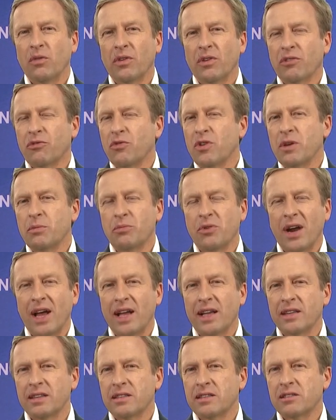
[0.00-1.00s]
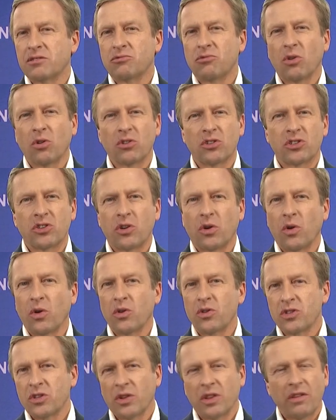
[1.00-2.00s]
three brands.
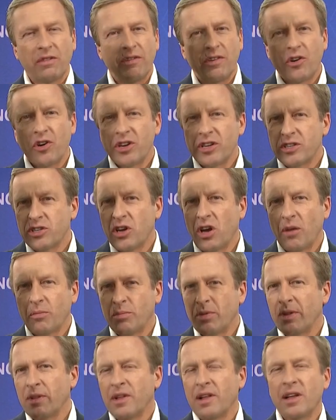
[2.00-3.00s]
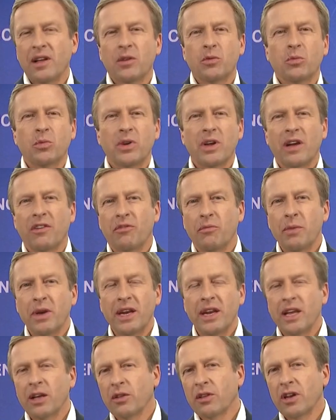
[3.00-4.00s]
Rolls-Royce on the very top. We have
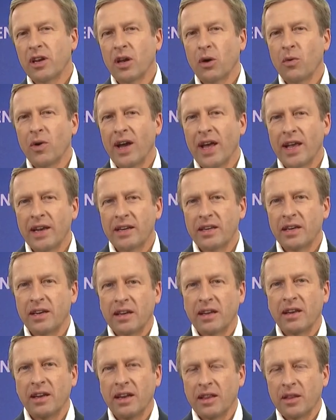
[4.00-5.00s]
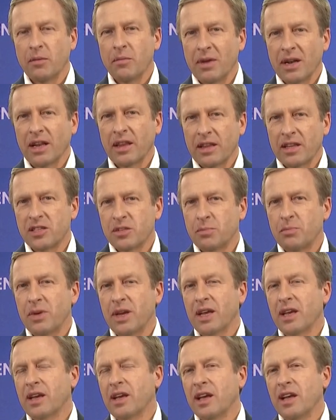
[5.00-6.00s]
Mini on the low end, and in the middle, this
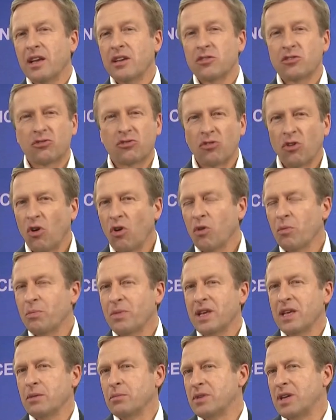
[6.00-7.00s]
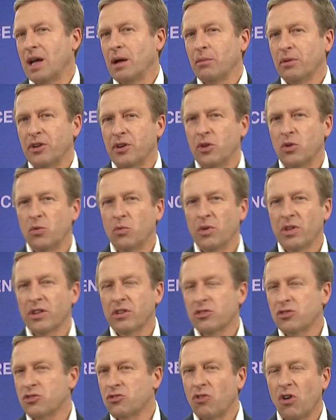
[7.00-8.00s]
big, strong BMW with a
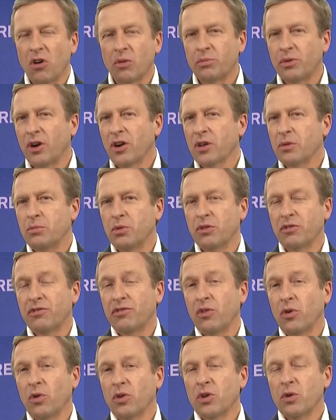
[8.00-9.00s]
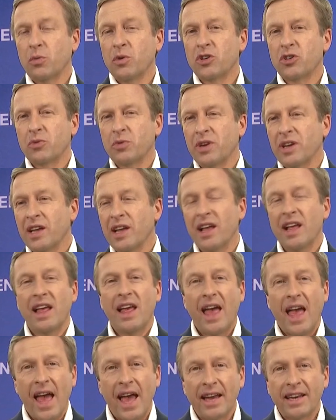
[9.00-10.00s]
strong product portfolio, which we
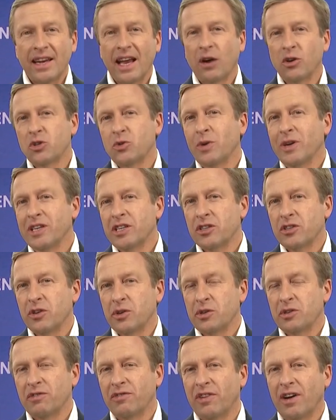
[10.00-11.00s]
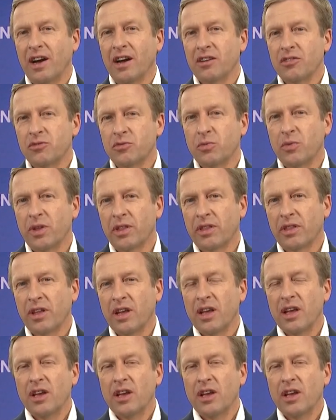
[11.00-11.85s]
add now 2025 with